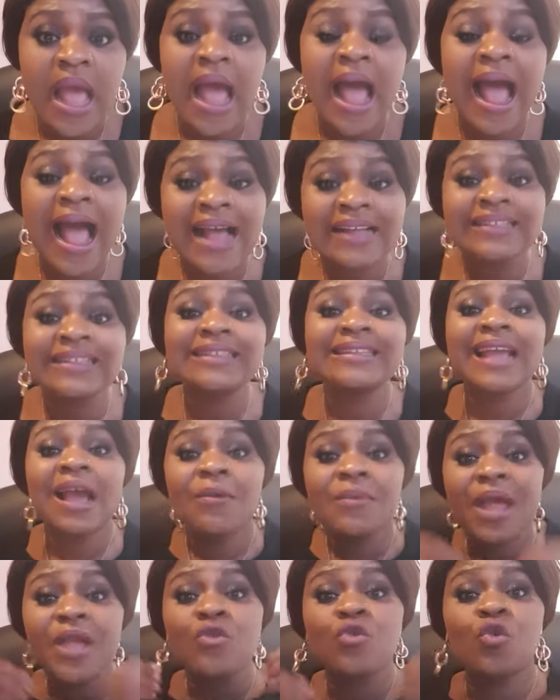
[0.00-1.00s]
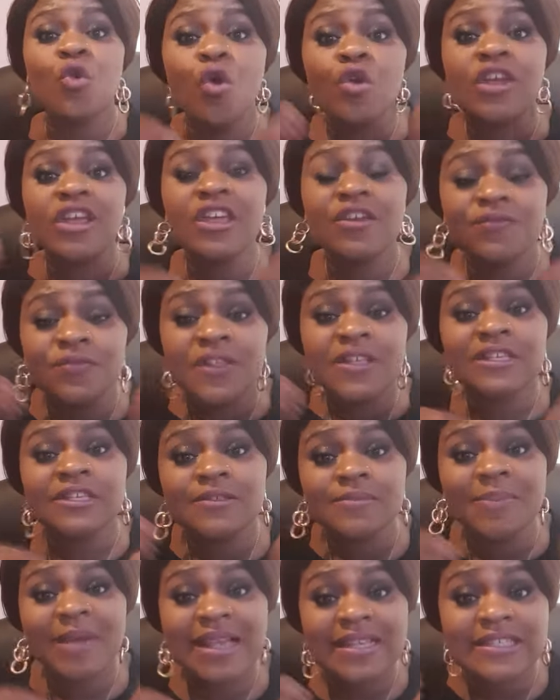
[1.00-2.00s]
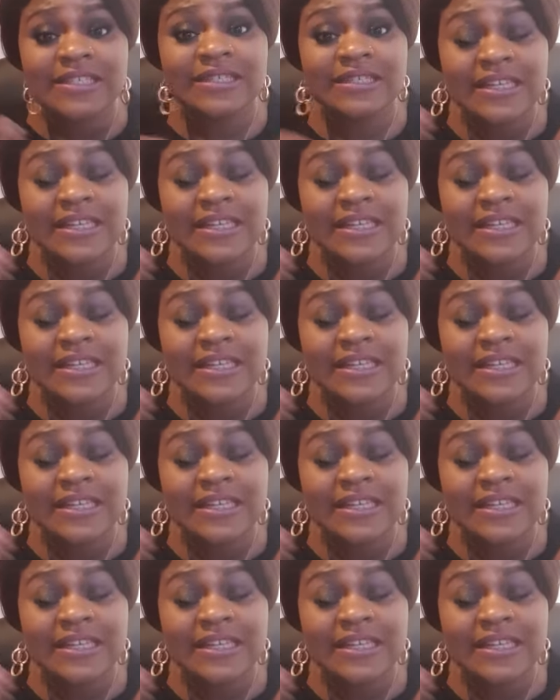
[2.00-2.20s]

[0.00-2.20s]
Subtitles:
And you get where you go give this space,